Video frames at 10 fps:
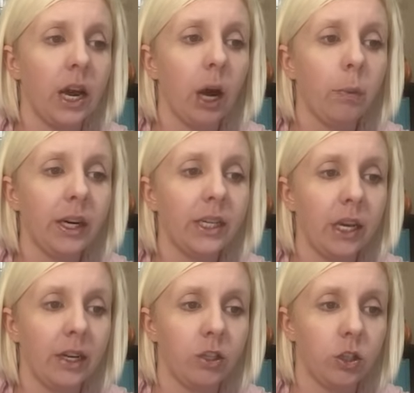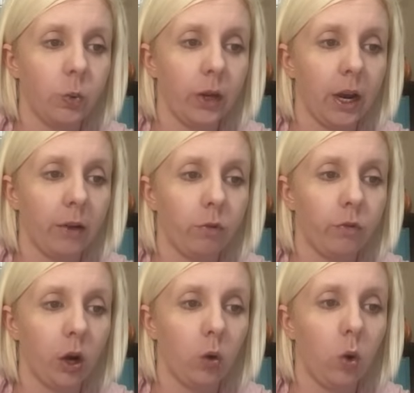How many tens do we have?
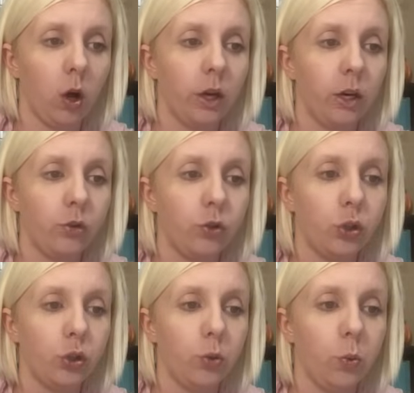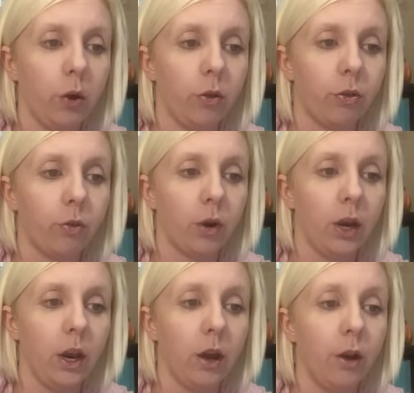We've got 1, 2,
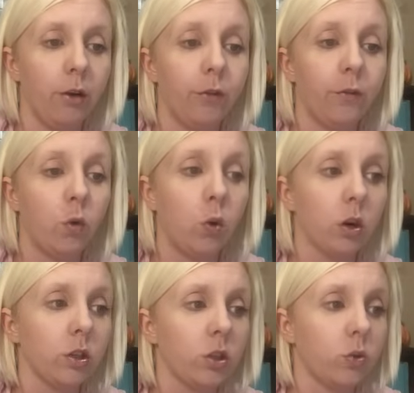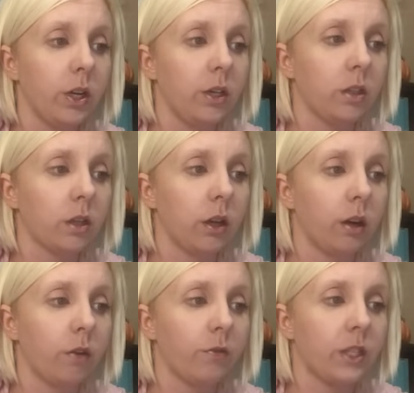3, 4 strings
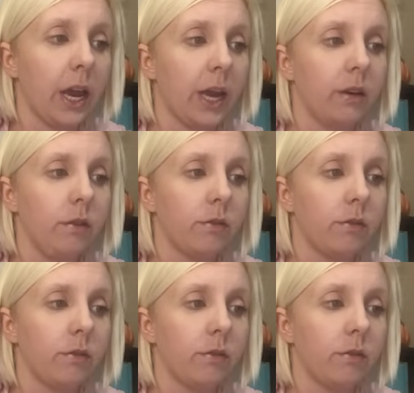of 10.